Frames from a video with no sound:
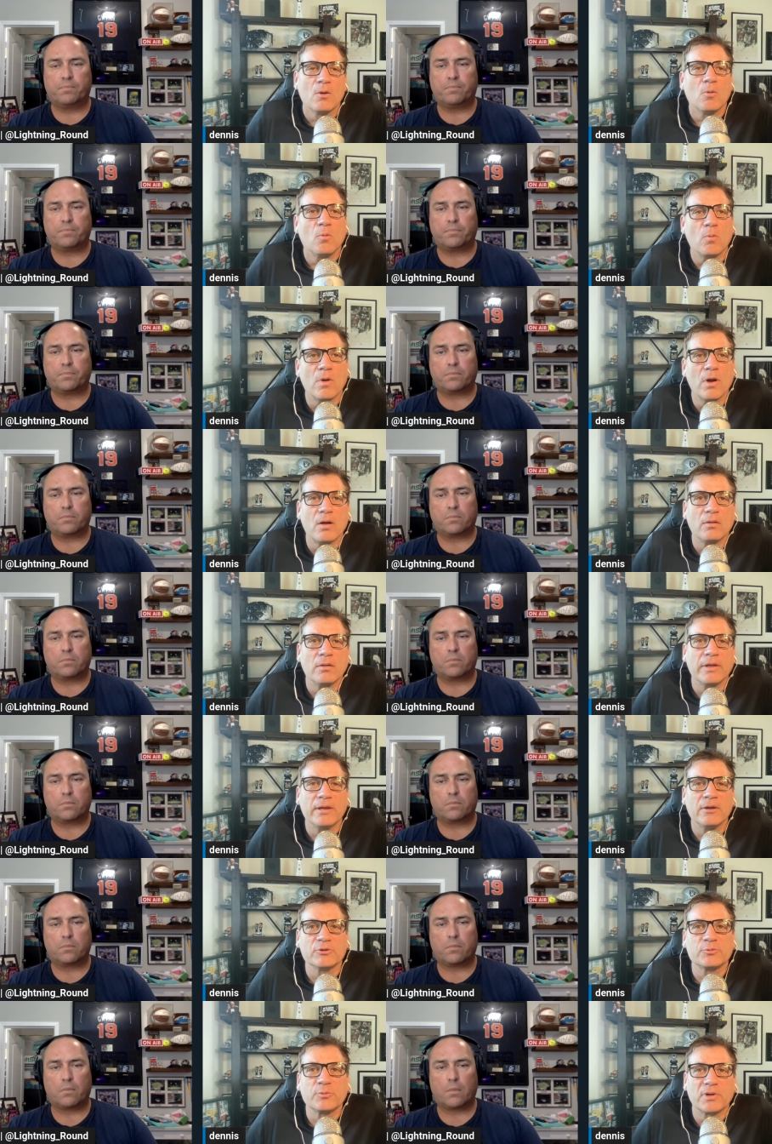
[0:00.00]
Speaker 1: Well,
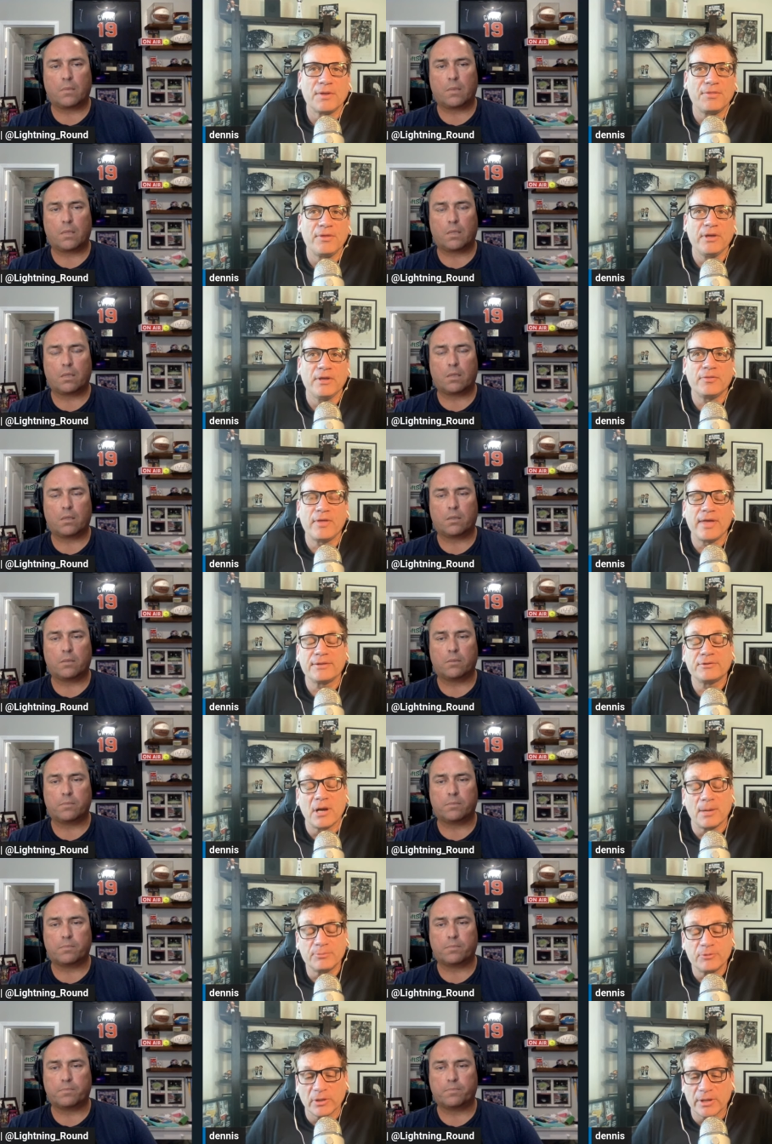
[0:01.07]
here's what I think that
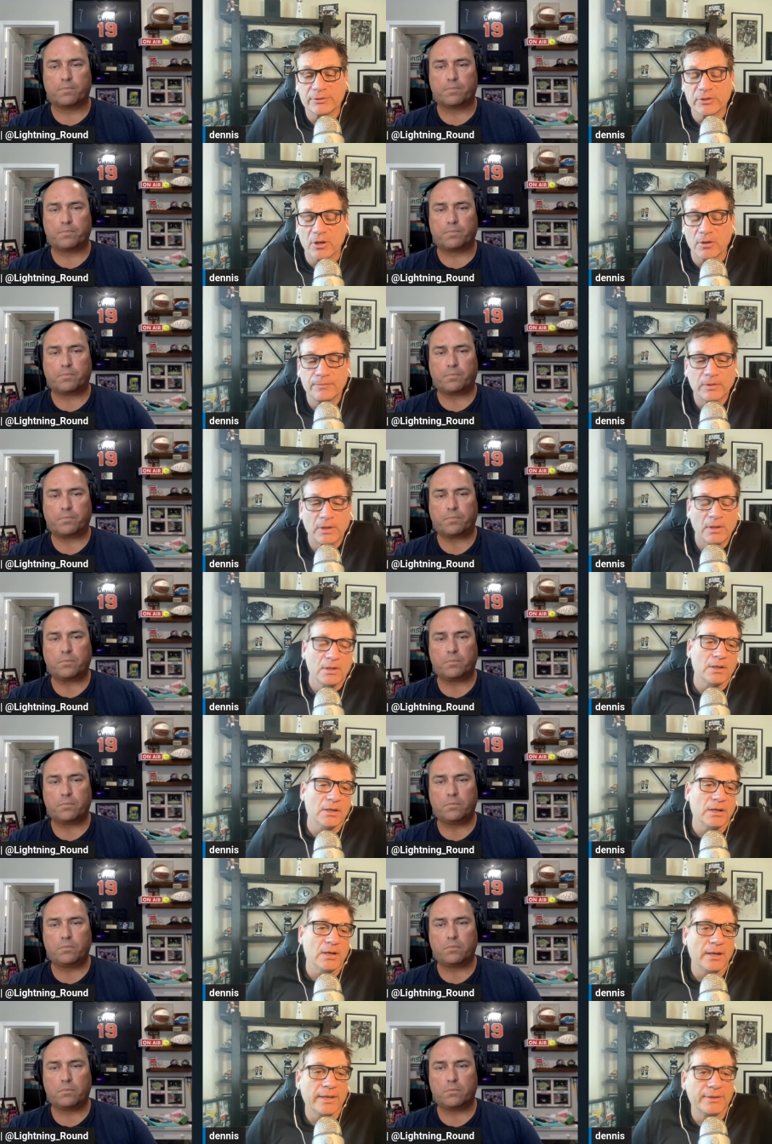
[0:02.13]
Tom Telesco,
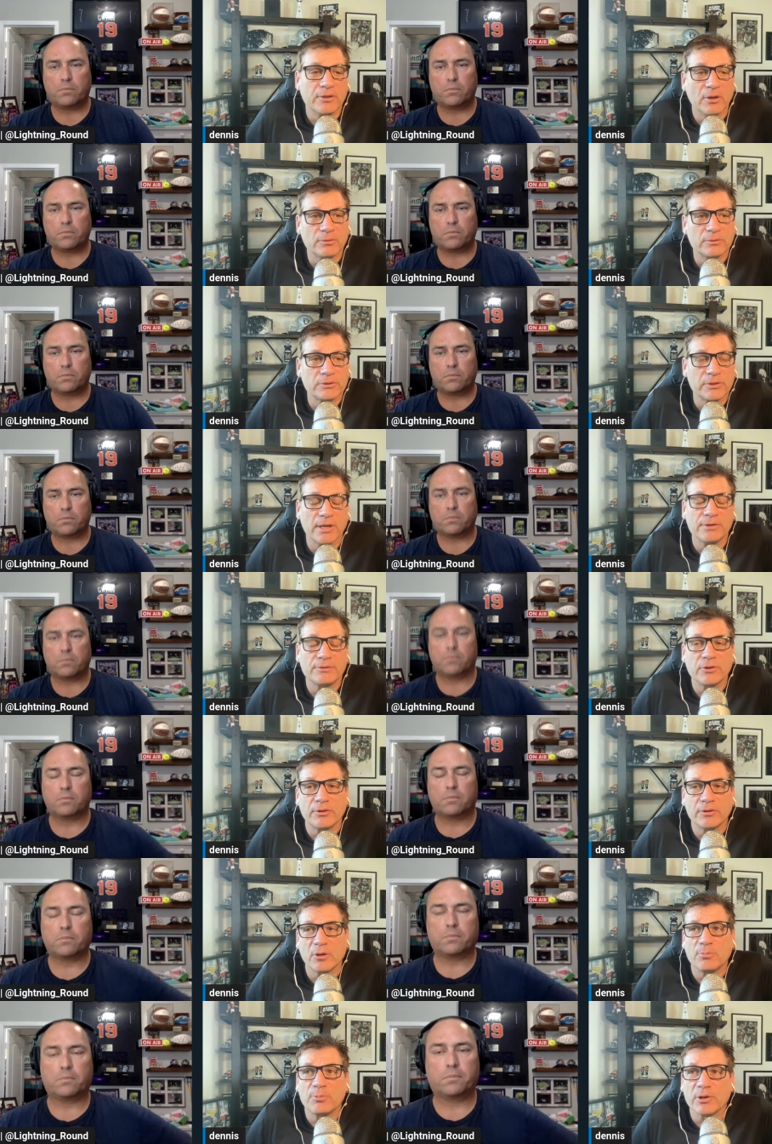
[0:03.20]
uh, head coach
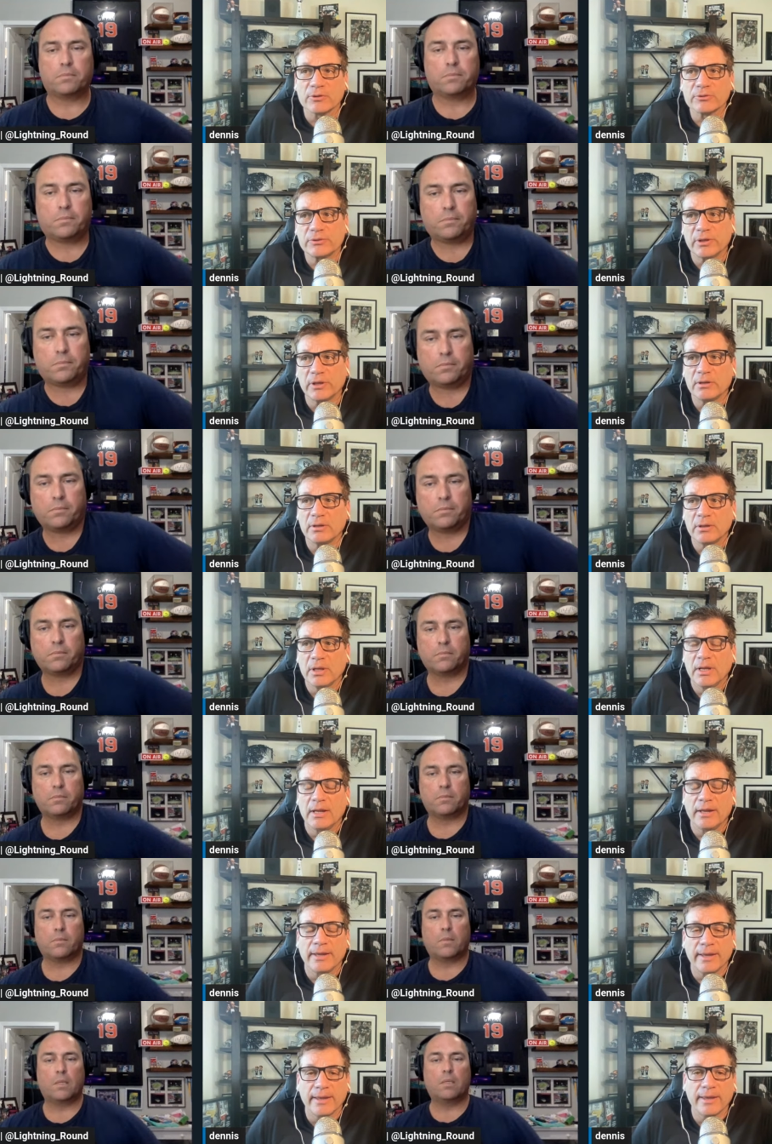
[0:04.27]
Antonio Pierce did,
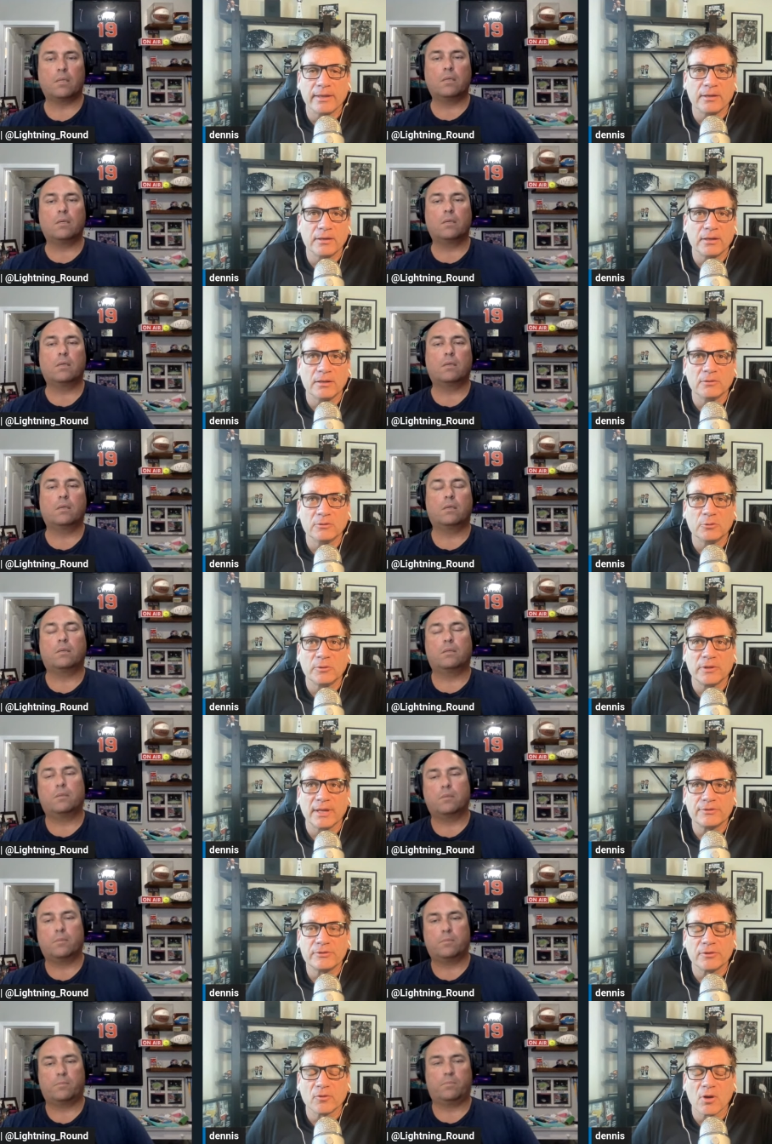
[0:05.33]
and uh, Luke
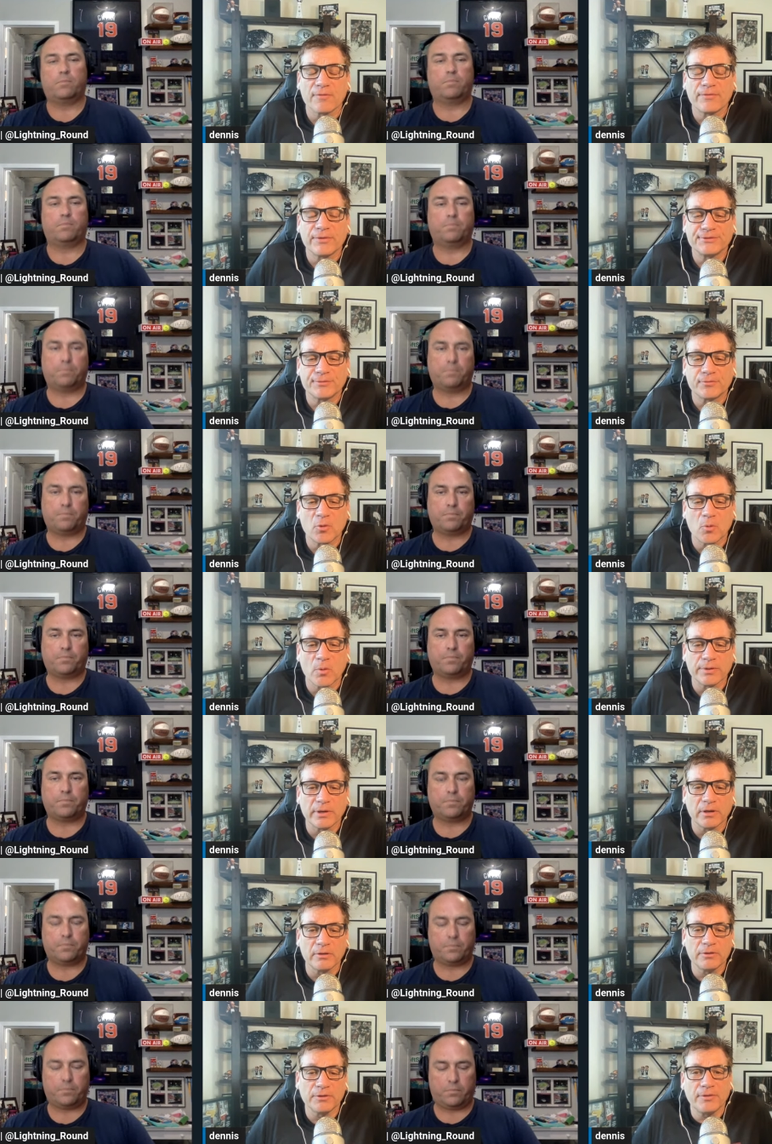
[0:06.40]
Getsy, their offensive
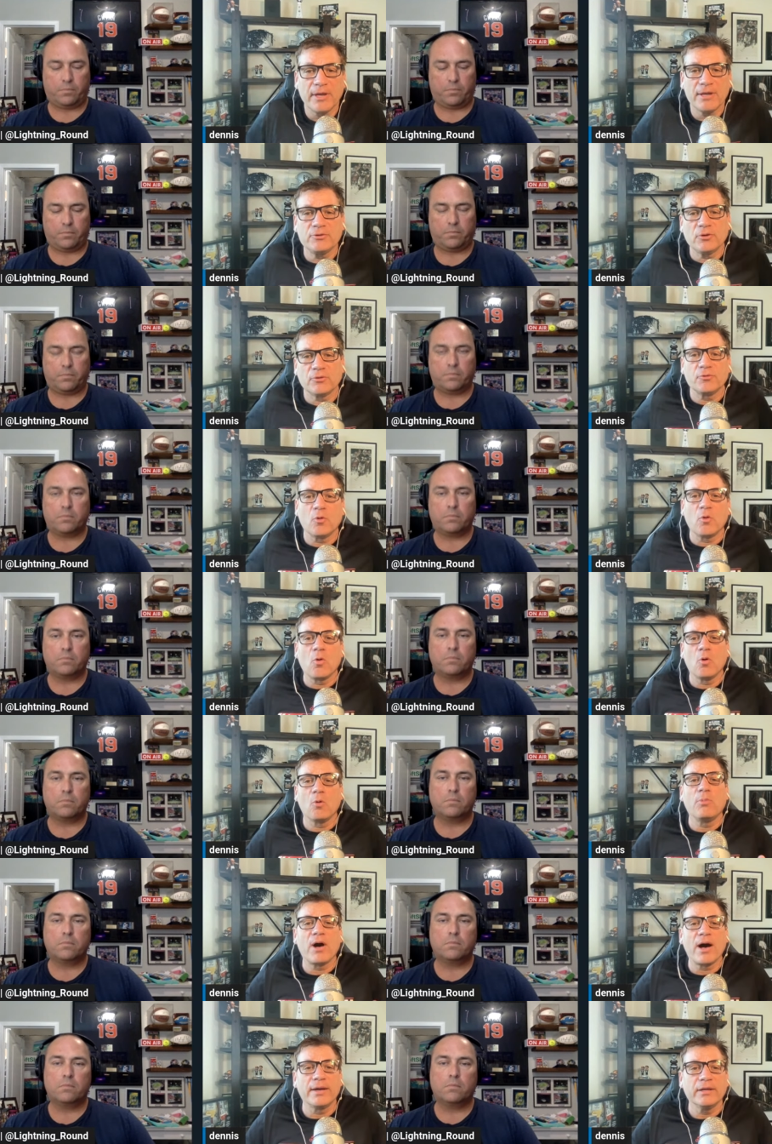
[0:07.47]
coordinator, did. They took the
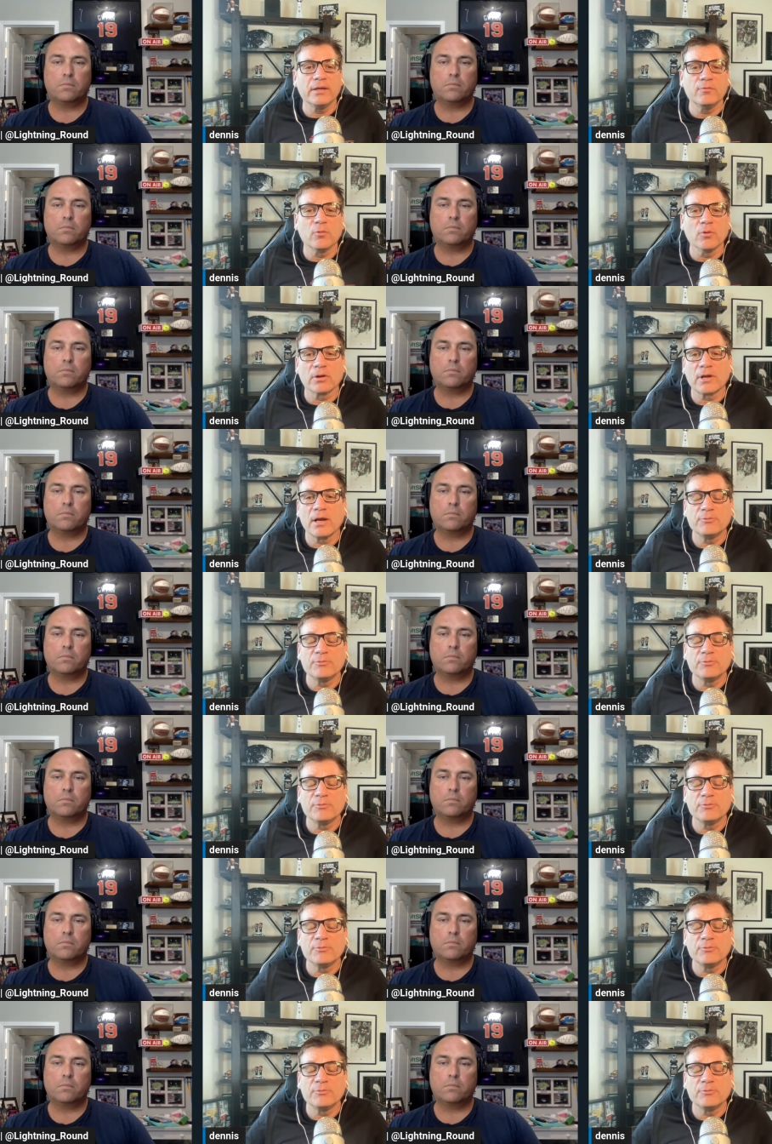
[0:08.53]
whole body of work.